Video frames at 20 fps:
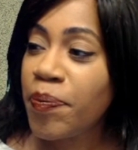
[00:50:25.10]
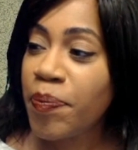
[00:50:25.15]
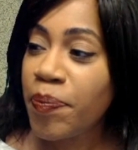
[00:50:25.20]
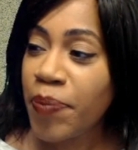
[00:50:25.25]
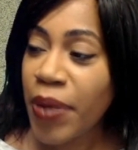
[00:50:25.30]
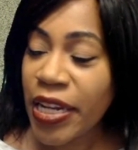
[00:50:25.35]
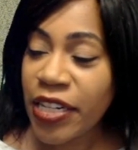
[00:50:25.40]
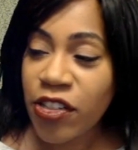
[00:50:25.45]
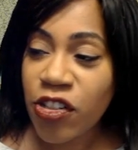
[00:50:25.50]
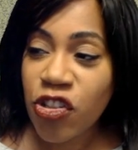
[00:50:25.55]

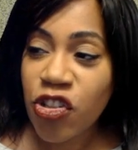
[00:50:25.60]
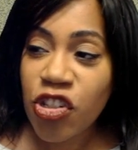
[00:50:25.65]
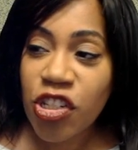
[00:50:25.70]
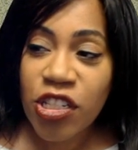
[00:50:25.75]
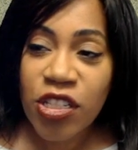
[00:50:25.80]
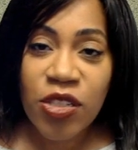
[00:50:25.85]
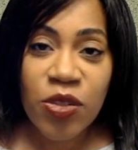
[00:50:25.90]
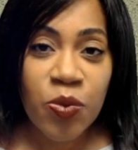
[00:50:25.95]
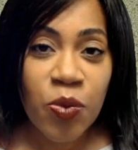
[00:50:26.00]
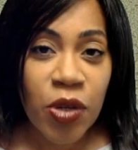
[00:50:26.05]

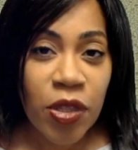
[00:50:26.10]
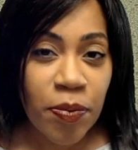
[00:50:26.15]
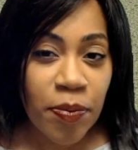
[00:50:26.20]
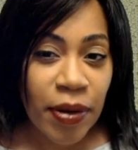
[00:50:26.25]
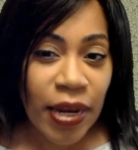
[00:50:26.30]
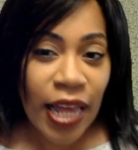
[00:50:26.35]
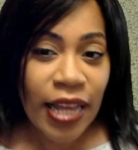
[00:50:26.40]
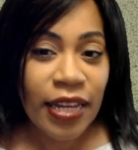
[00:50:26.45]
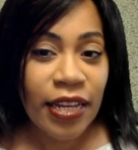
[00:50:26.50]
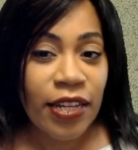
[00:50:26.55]
benches with
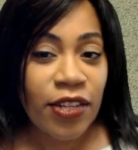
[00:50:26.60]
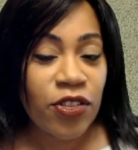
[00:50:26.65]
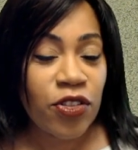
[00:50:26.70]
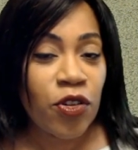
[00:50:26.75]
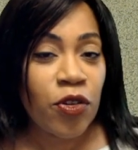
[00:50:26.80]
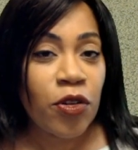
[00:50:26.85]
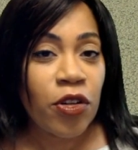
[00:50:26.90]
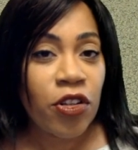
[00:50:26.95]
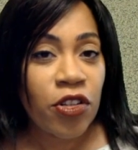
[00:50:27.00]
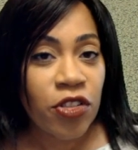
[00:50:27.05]
blankets
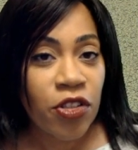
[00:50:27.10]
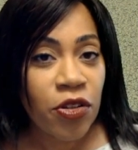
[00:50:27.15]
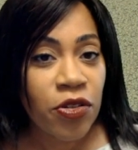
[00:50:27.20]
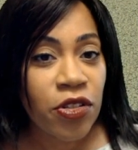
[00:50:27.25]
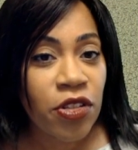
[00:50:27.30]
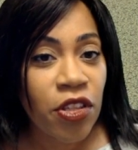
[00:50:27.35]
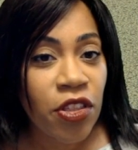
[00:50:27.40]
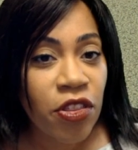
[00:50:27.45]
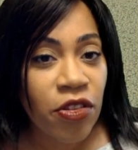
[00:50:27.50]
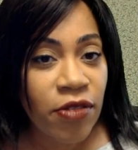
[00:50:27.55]
on, because
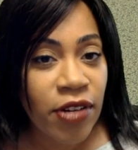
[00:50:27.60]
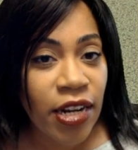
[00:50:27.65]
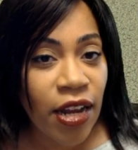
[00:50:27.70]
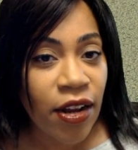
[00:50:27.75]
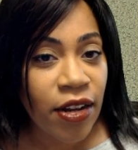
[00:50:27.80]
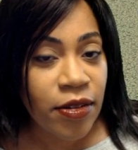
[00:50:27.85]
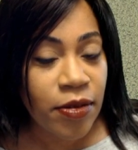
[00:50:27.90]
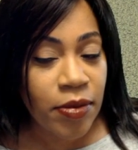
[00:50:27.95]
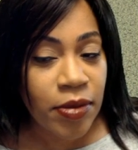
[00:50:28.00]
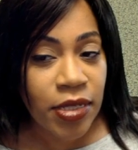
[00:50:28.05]
those are the 3
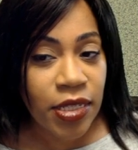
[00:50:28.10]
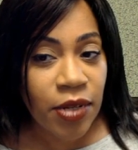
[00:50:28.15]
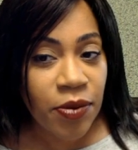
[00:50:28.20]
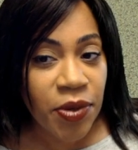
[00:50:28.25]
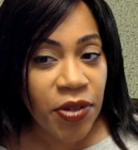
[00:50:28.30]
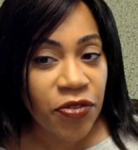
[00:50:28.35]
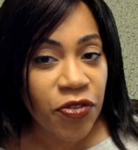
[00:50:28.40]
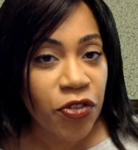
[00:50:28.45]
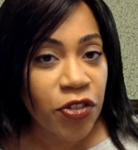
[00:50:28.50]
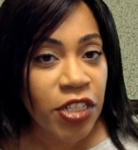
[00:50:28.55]
items that
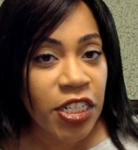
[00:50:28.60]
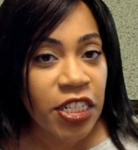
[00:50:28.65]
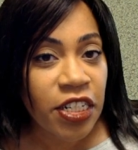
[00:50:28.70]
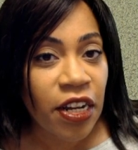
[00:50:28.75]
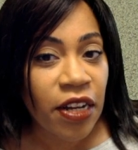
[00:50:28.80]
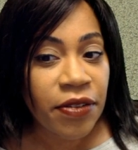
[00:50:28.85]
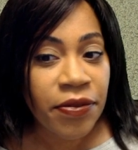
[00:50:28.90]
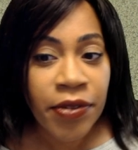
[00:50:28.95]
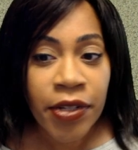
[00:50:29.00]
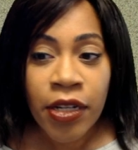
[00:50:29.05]
we've already
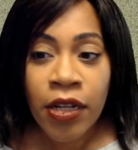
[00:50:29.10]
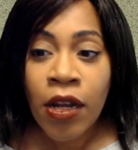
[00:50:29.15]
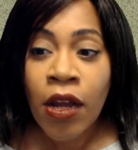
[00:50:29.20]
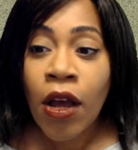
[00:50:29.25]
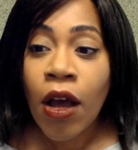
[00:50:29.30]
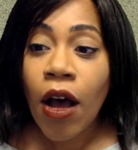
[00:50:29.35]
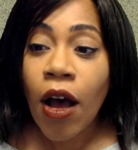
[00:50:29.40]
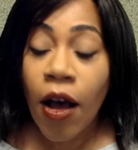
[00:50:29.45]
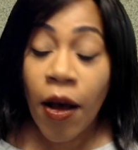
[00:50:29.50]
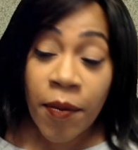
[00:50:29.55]
done.
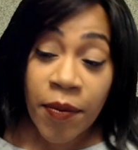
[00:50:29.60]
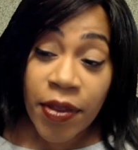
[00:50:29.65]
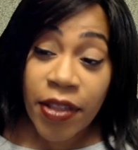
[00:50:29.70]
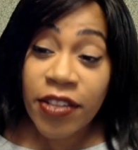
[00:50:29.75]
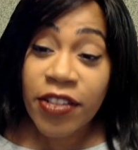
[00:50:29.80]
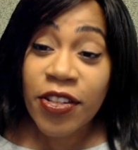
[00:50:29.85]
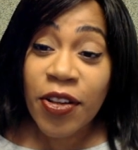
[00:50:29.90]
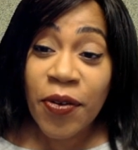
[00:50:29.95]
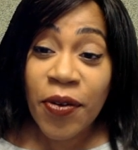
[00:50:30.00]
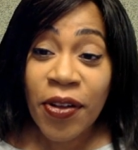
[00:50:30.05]

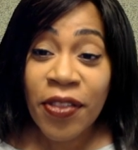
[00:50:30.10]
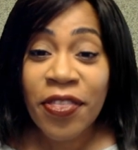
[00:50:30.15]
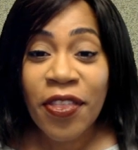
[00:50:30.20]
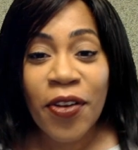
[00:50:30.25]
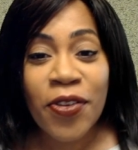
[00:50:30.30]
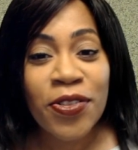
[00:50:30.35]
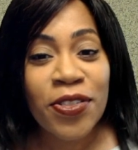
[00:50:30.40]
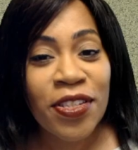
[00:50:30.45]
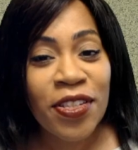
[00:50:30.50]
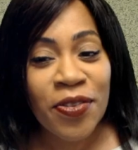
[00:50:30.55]
So
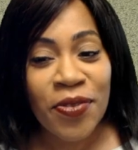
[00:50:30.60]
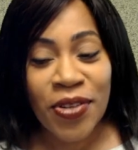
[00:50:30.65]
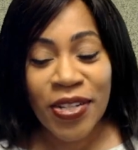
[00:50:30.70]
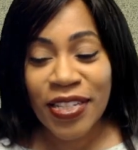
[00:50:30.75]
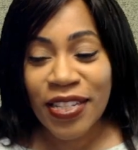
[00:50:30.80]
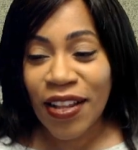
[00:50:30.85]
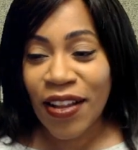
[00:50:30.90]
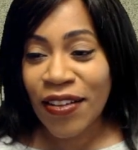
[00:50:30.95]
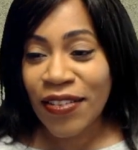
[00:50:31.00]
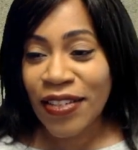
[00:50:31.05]
those are the
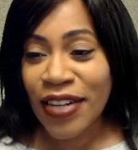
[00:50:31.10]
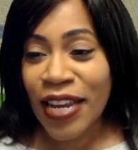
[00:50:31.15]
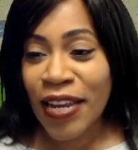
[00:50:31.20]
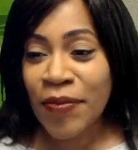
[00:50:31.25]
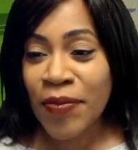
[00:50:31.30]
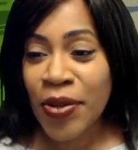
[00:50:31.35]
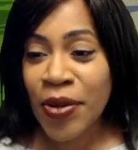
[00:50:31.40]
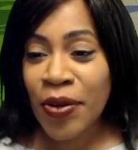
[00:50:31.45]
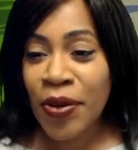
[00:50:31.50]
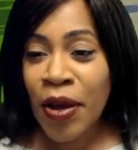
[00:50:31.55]
ones that I'll
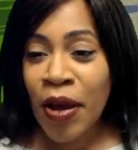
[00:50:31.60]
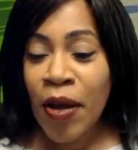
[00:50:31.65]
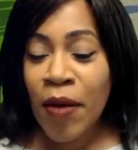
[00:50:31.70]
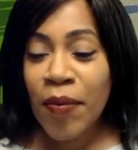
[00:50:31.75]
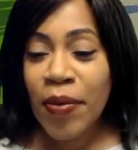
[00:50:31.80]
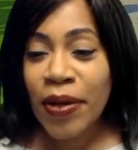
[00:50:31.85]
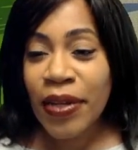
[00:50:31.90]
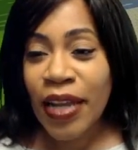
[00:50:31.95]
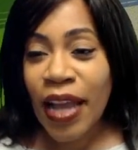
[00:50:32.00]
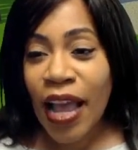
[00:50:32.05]
name you.
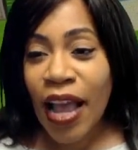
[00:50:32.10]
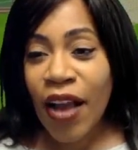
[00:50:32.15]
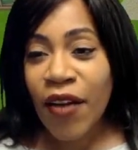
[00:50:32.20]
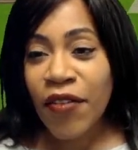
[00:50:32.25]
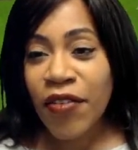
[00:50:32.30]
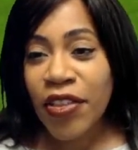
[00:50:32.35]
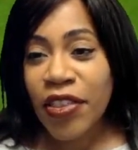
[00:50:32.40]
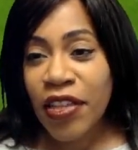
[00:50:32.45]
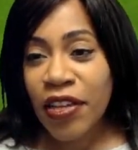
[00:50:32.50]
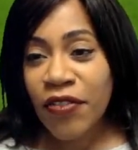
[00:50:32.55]
But yeah,
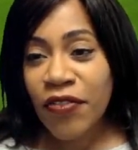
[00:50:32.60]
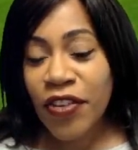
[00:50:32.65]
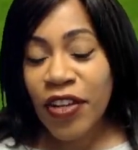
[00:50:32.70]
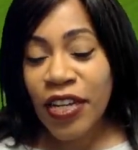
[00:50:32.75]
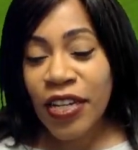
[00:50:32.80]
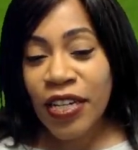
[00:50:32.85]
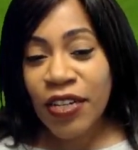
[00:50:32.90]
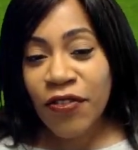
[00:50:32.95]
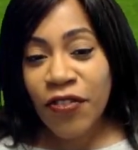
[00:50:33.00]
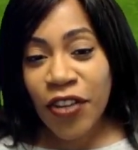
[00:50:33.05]
everything
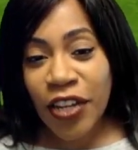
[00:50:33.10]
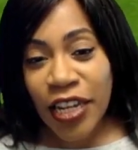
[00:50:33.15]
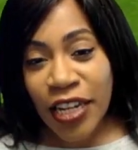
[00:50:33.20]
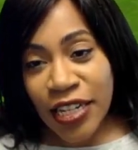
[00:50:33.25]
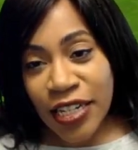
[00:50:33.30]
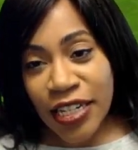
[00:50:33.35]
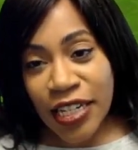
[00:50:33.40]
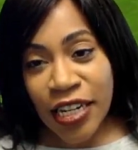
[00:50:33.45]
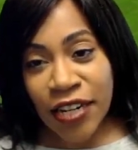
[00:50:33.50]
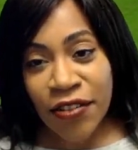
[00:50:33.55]
for
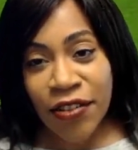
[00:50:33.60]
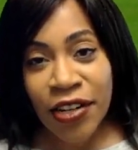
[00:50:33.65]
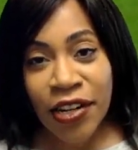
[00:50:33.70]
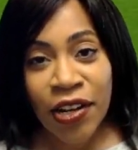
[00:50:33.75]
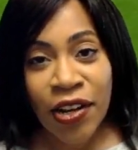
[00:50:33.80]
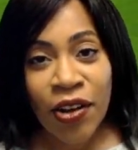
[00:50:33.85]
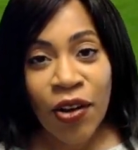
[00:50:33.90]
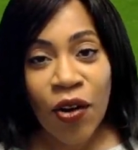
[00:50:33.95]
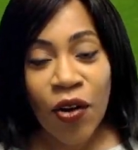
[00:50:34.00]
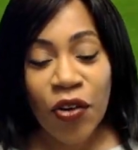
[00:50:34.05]

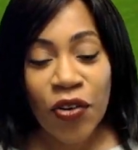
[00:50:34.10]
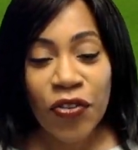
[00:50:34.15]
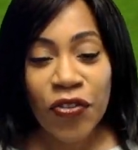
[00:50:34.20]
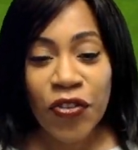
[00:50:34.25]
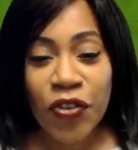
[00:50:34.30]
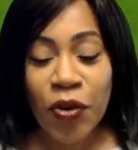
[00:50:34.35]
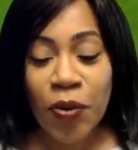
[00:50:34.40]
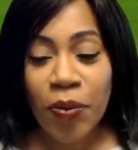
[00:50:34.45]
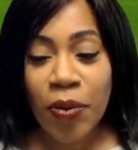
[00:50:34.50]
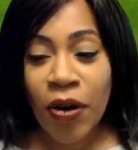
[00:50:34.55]
interior
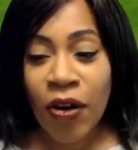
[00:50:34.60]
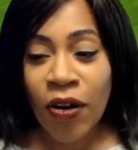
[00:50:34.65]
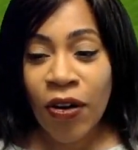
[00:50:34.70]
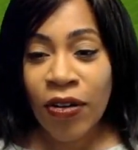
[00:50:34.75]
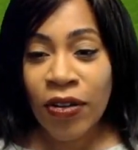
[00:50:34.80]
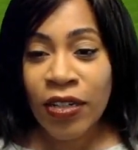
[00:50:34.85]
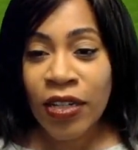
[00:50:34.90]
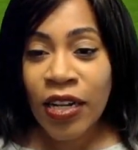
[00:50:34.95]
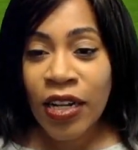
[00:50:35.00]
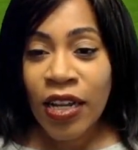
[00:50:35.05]
of your
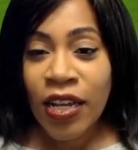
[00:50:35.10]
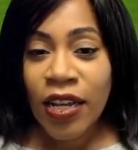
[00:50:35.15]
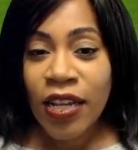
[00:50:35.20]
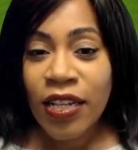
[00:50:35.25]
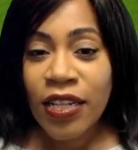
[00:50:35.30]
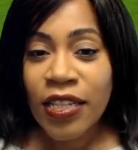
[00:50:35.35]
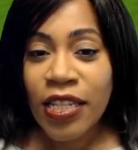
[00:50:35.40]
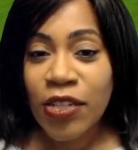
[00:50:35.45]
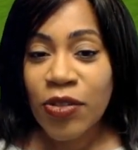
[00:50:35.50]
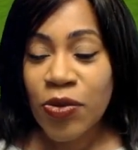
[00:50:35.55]
barn.
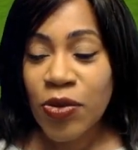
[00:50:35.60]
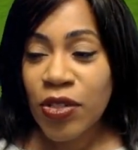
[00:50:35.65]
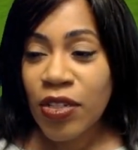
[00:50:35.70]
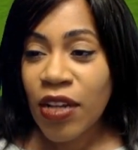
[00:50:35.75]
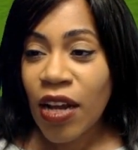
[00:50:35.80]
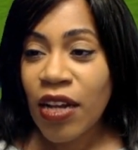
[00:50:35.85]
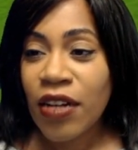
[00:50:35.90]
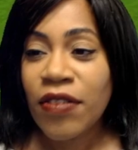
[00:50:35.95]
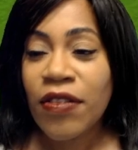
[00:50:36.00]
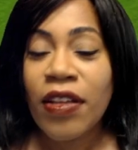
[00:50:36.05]
This was
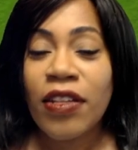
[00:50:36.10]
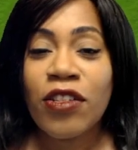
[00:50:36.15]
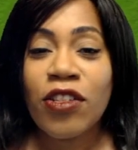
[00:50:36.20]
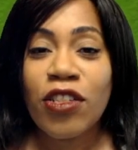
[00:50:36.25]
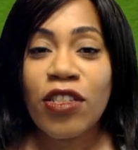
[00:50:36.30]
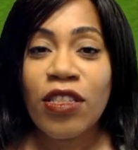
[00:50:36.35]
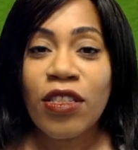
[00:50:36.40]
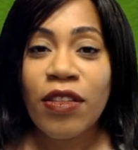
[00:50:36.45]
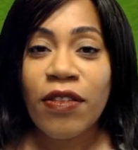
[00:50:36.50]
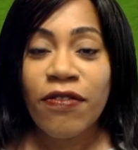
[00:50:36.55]
kind of like
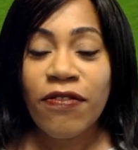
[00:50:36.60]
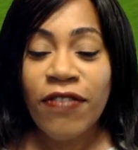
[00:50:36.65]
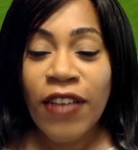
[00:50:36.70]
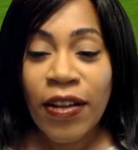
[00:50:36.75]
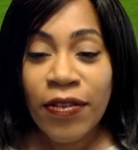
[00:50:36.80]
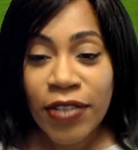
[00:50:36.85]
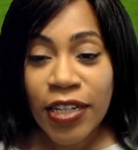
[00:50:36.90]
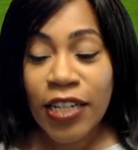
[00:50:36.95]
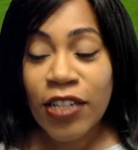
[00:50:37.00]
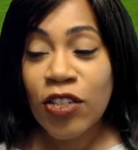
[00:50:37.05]
just the
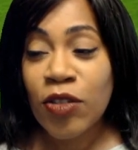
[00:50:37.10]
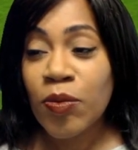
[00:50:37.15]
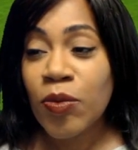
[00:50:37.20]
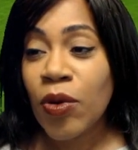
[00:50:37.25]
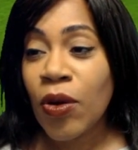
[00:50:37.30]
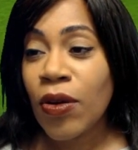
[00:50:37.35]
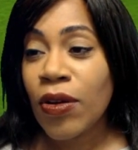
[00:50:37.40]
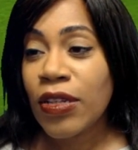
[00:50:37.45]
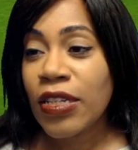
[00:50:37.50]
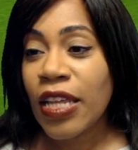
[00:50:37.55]
foundation
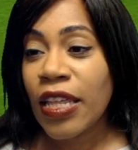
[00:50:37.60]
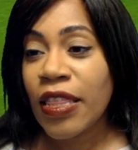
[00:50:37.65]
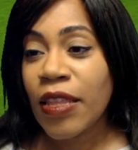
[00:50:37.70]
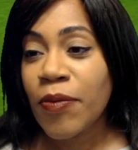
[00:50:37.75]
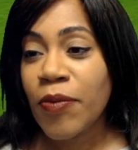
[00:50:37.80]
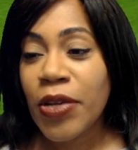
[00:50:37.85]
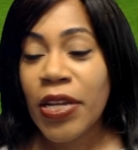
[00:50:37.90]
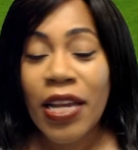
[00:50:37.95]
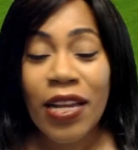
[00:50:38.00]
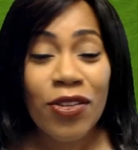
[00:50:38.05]
blocks, and
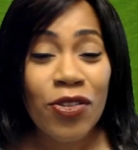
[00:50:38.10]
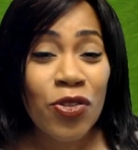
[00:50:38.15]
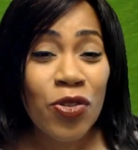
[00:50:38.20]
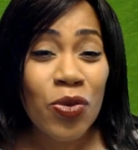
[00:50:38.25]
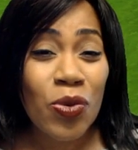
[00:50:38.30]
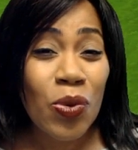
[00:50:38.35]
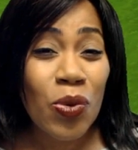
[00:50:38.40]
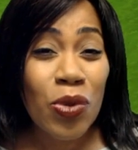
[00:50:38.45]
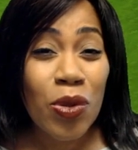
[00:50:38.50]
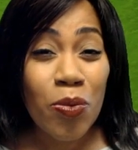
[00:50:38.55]
then we get to
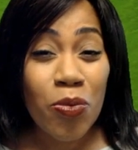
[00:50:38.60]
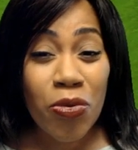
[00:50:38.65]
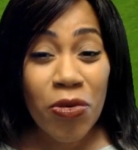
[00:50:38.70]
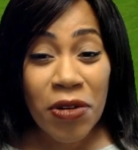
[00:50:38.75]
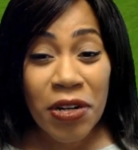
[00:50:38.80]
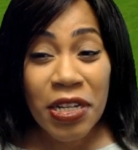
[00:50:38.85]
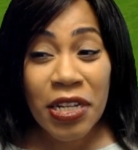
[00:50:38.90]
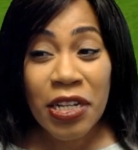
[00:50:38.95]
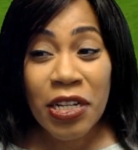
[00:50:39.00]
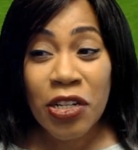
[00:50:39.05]
do all the
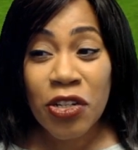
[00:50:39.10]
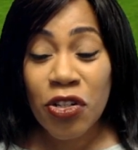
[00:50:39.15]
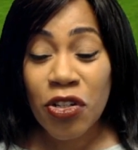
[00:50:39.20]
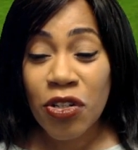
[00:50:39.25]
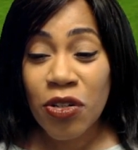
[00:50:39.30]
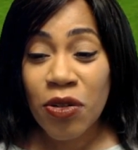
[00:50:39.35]
pretty